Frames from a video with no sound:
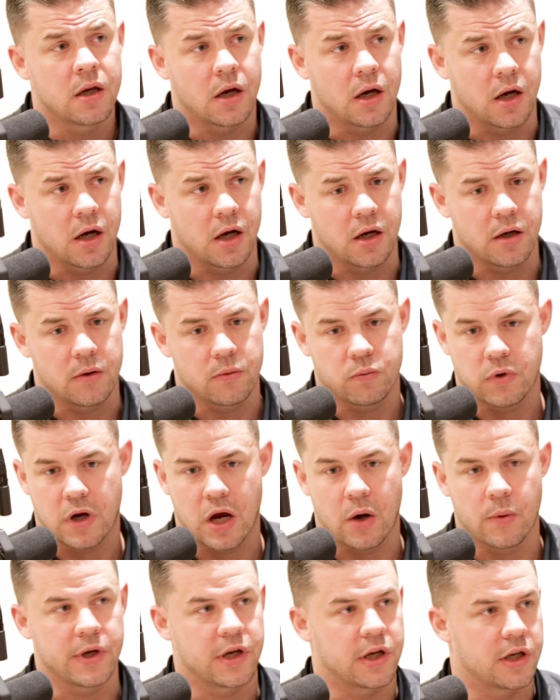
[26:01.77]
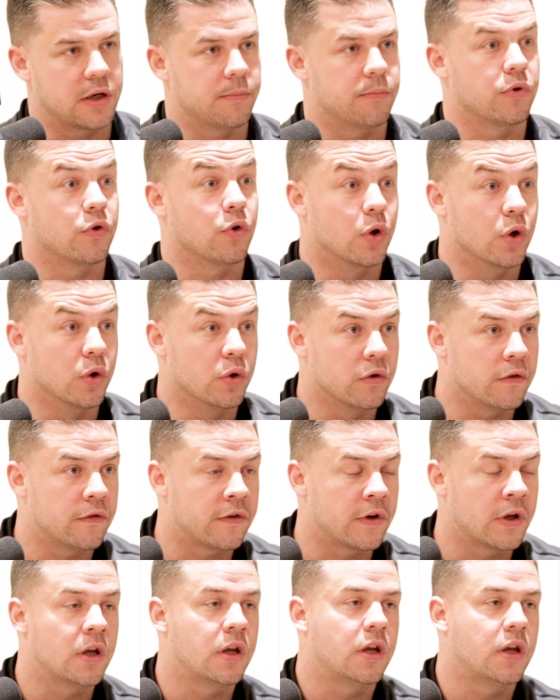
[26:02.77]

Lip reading: how we can improve,